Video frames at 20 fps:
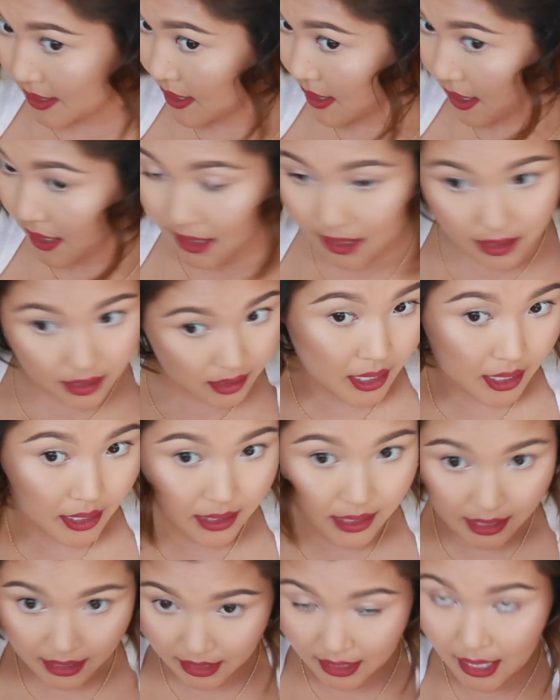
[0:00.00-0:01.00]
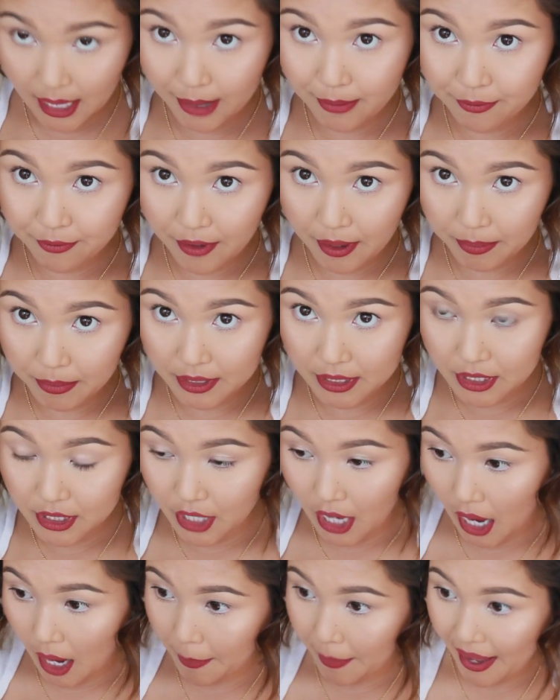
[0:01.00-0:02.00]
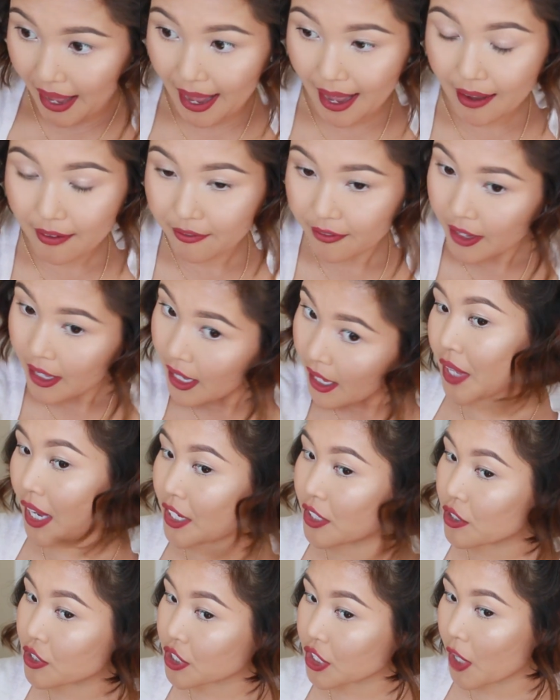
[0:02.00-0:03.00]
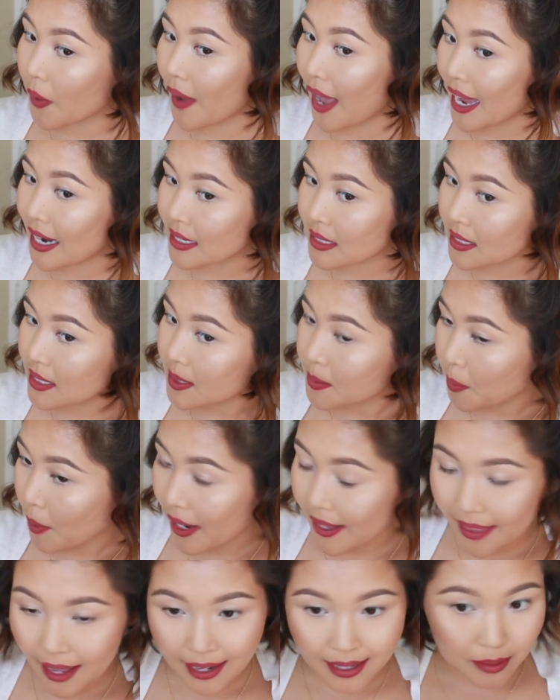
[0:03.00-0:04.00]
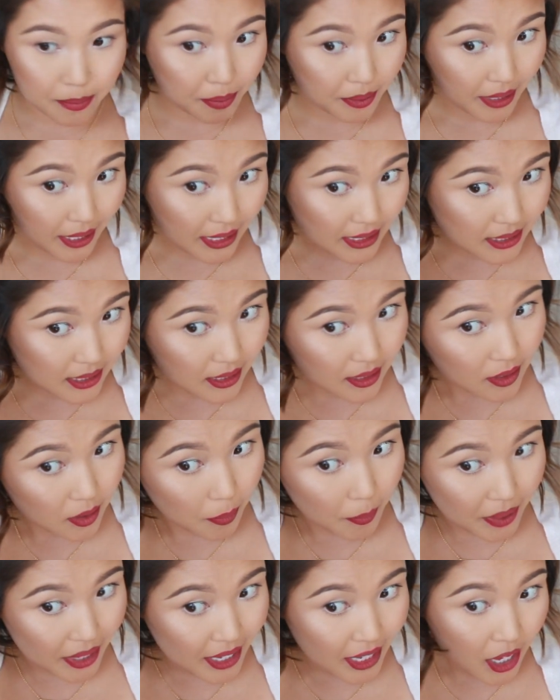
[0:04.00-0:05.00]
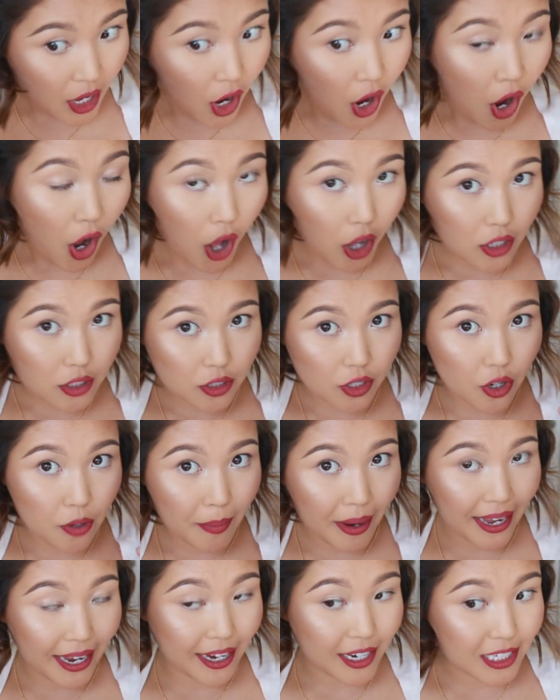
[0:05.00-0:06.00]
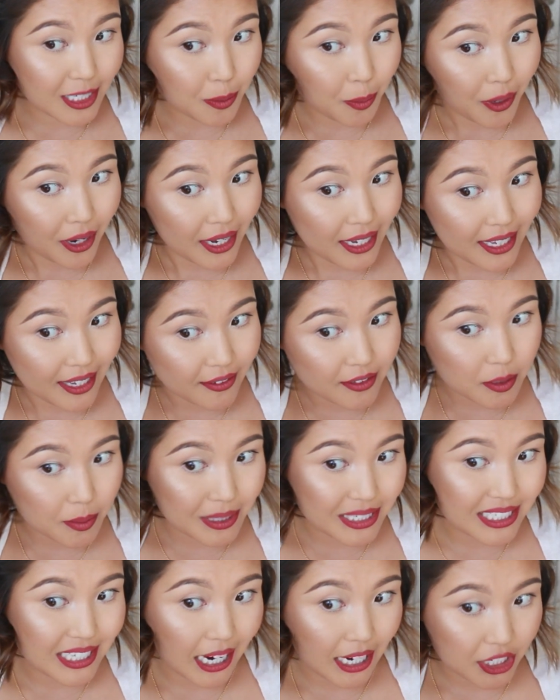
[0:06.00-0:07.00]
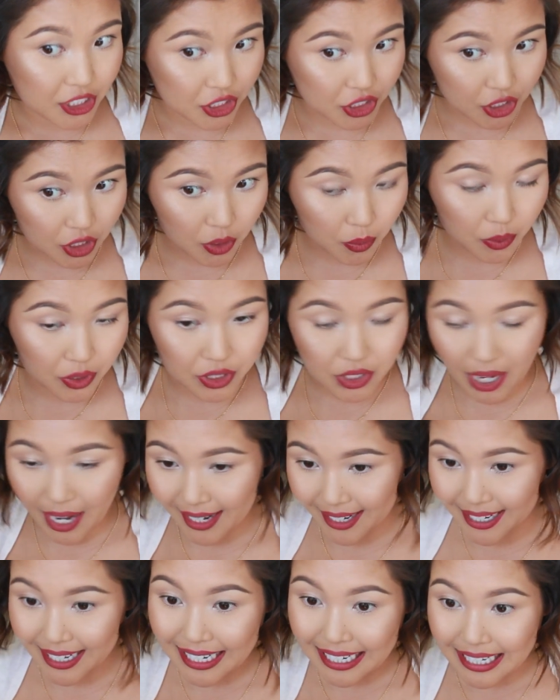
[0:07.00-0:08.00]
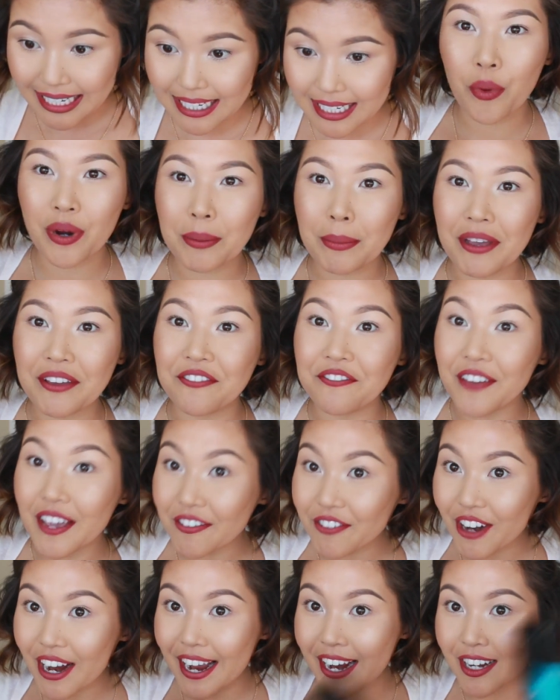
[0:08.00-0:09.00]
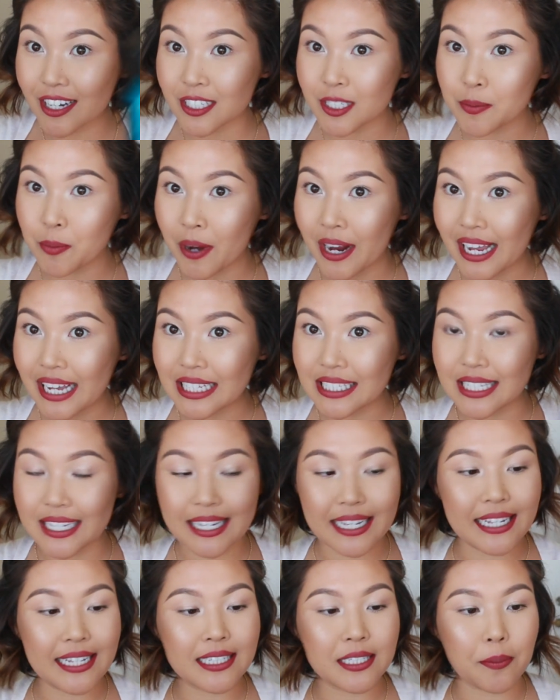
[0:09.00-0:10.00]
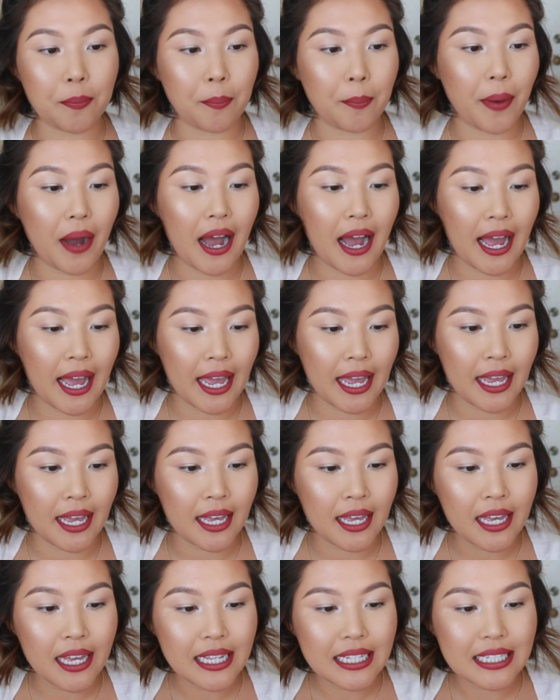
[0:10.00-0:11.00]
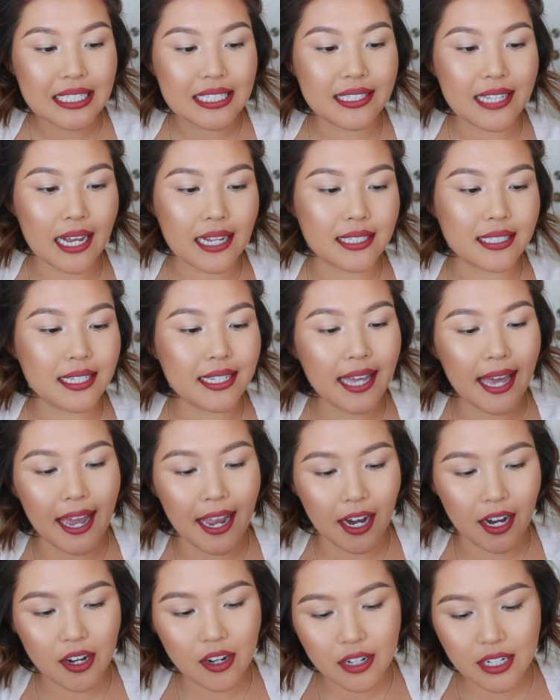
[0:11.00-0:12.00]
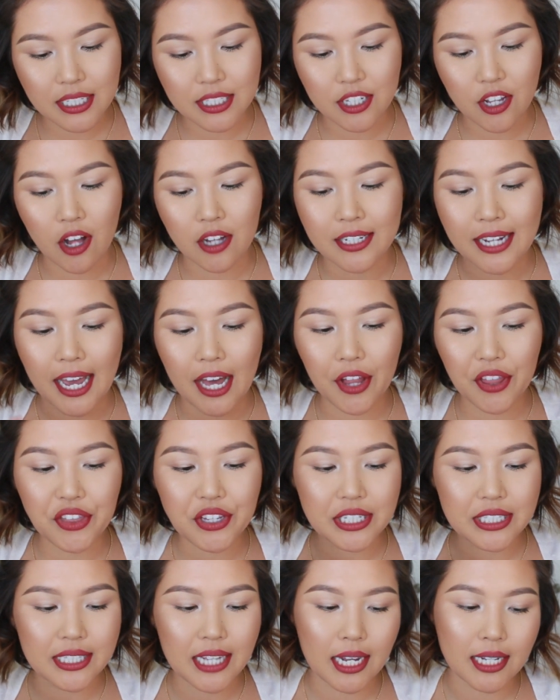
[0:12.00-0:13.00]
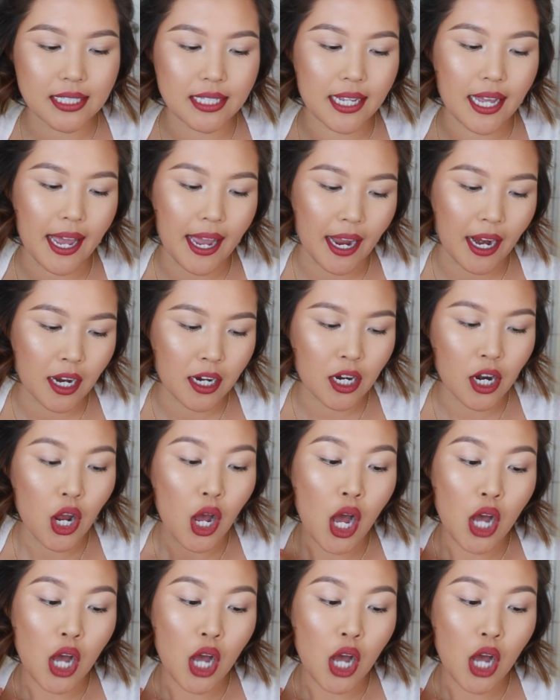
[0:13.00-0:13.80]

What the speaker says: is gonna come from this top half. I usually go ahead and spray that in place a little bit. Also, my hairspray gives me texture, which I need. One of my favorite hairsprays is by Sexy Hair. It's called Healthy Sexy Hair